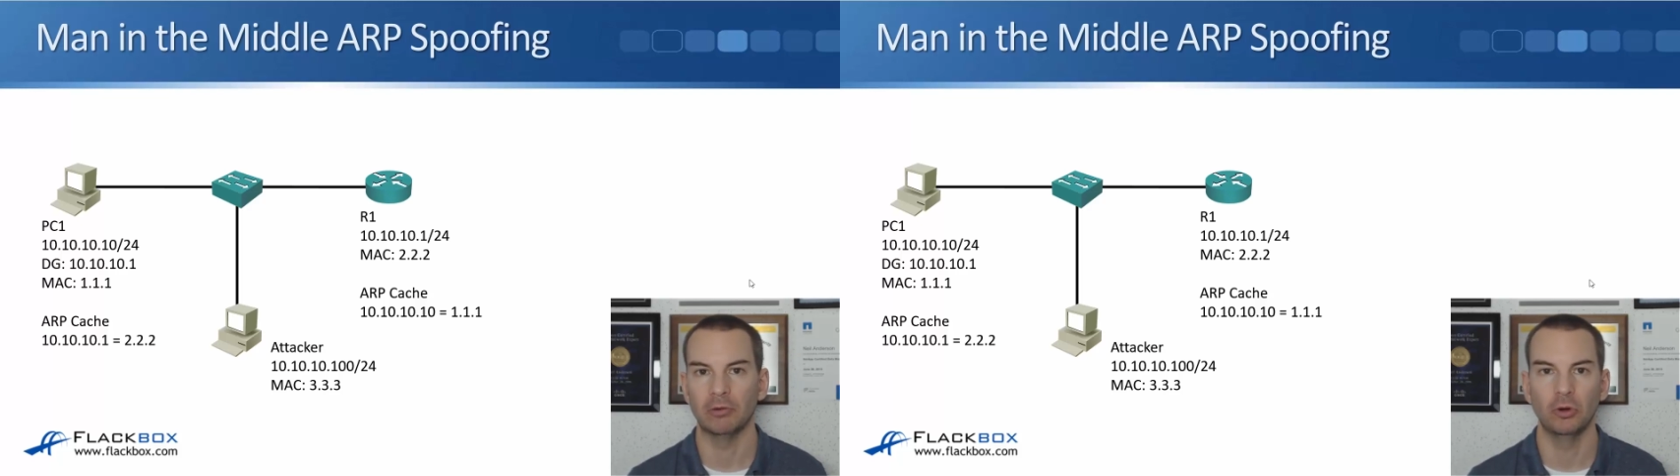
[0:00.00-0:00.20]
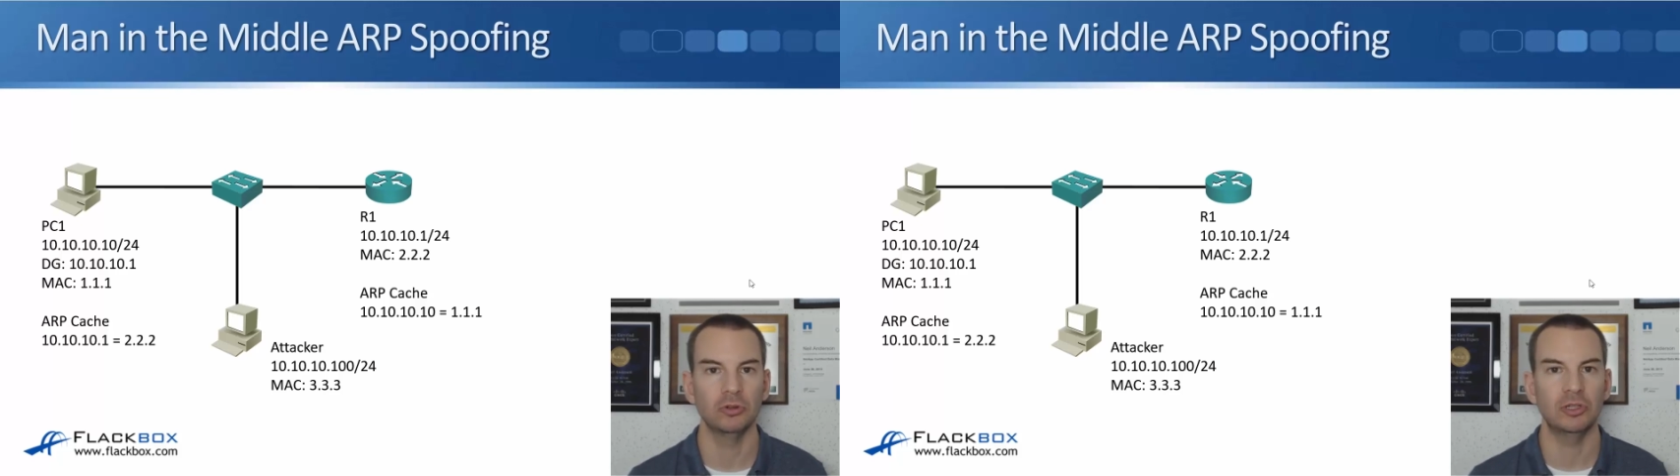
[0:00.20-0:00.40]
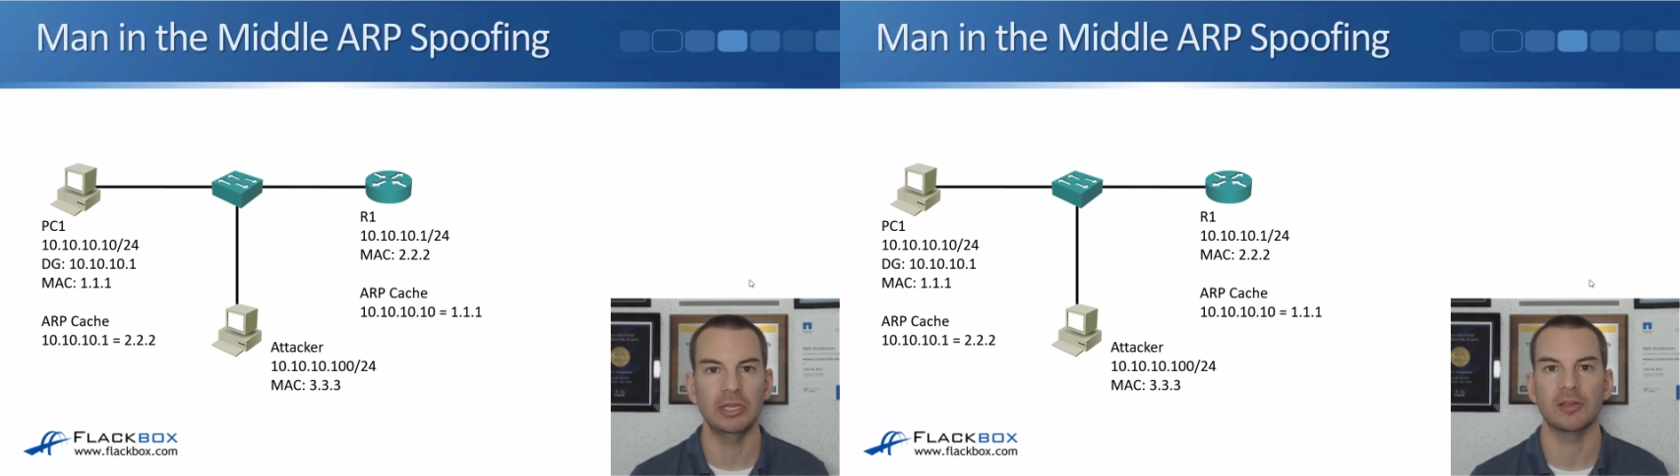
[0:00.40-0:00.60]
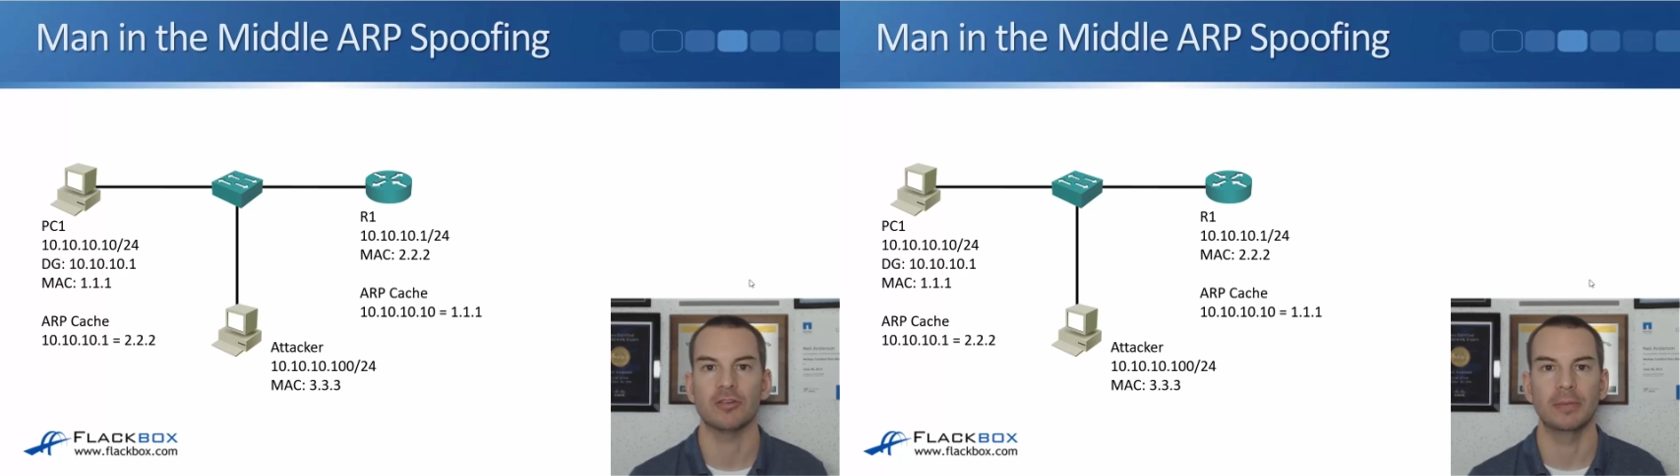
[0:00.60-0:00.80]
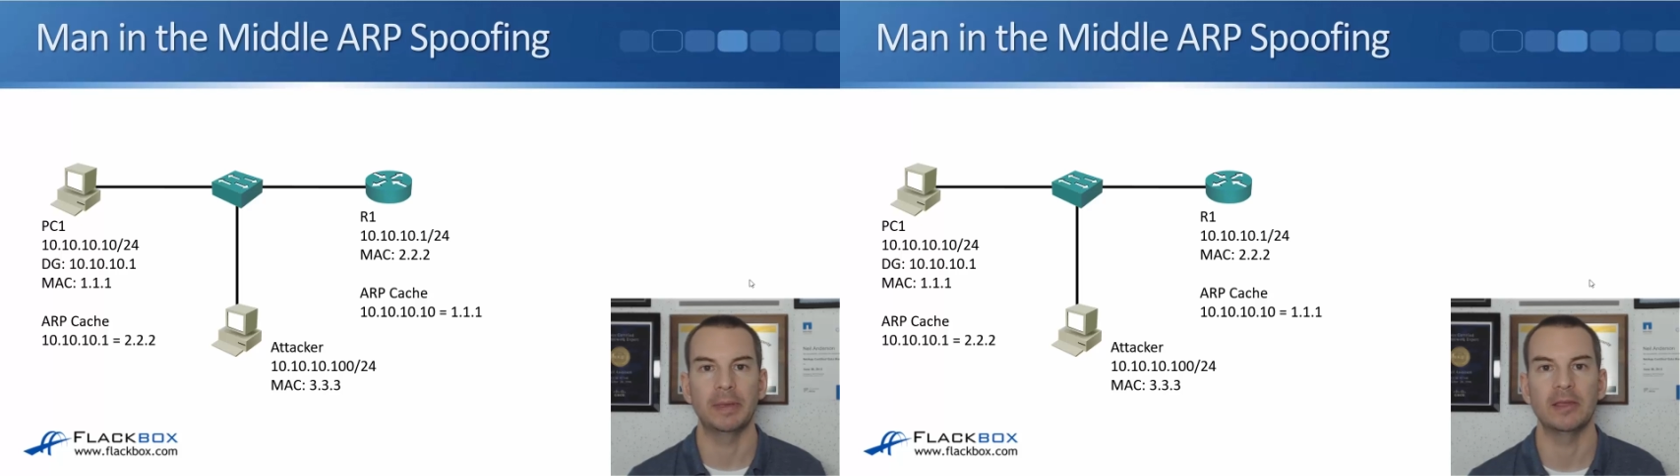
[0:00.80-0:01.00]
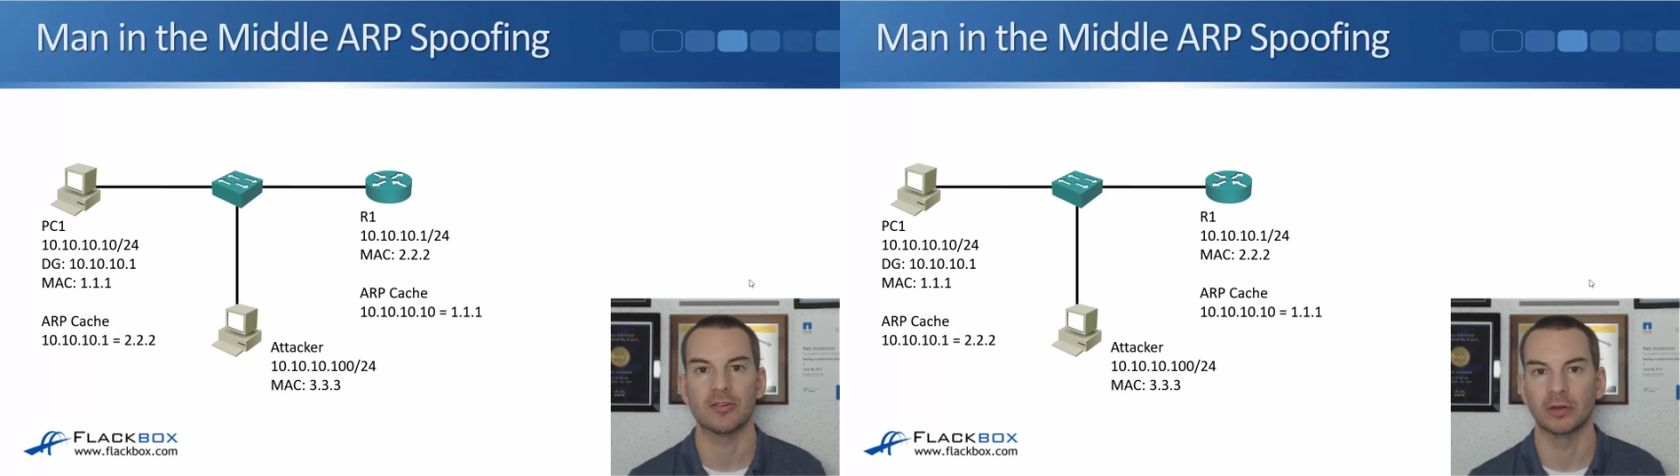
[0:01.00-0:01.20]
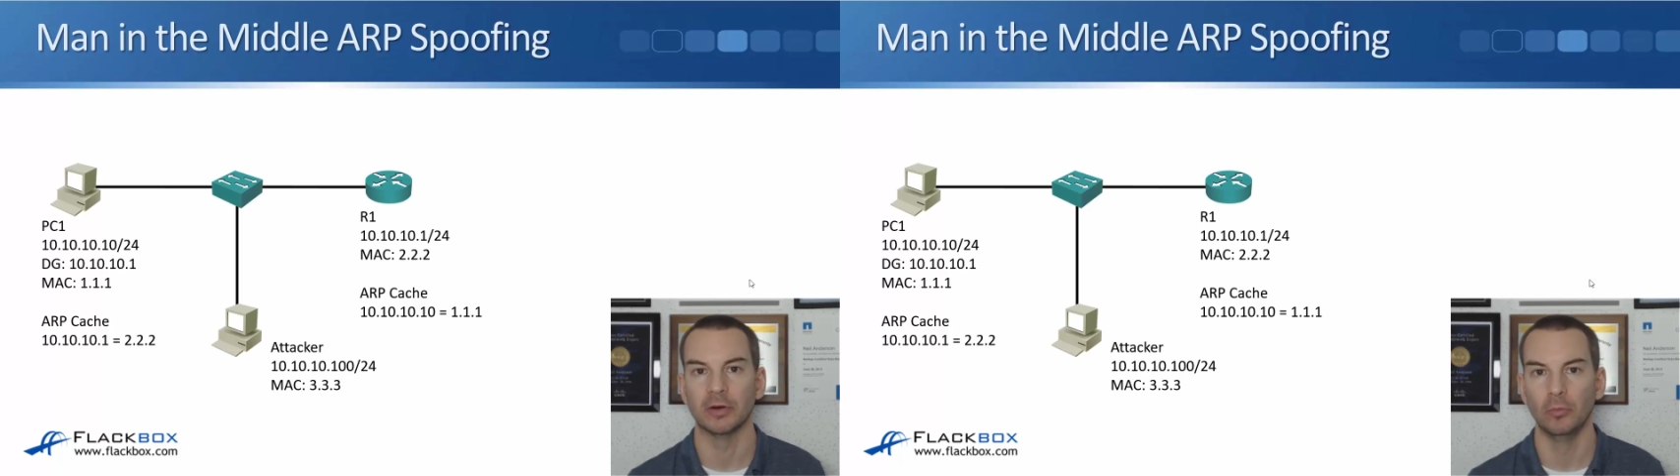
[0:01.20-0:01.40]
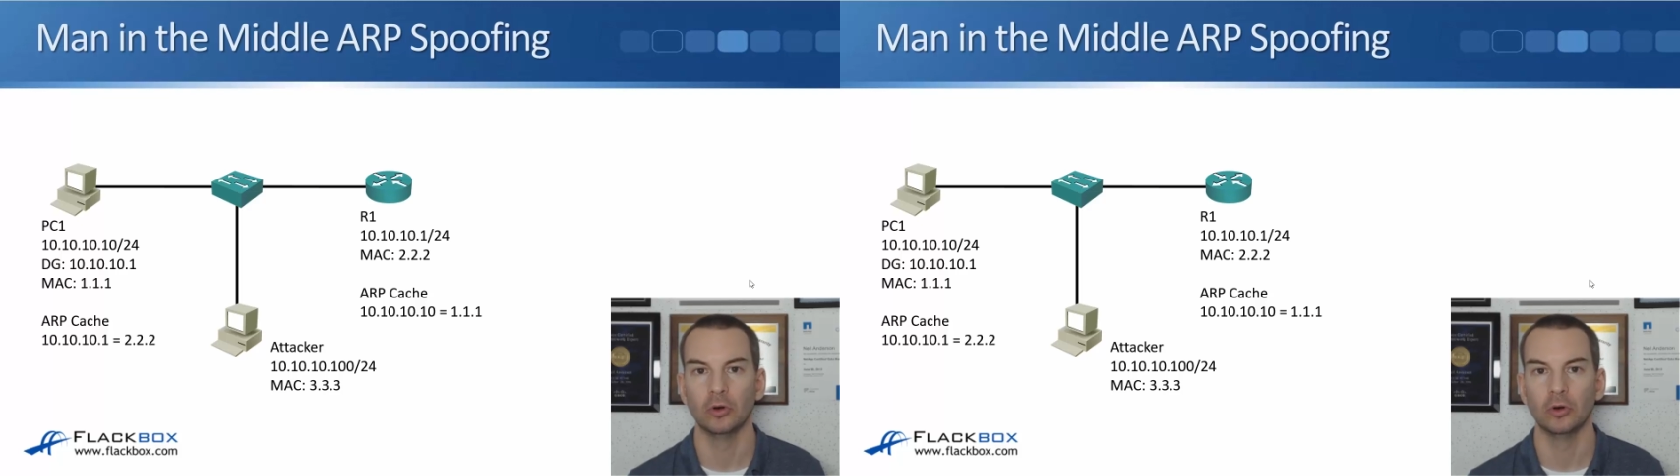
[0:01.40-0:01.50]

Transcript: A rogue DHCP server,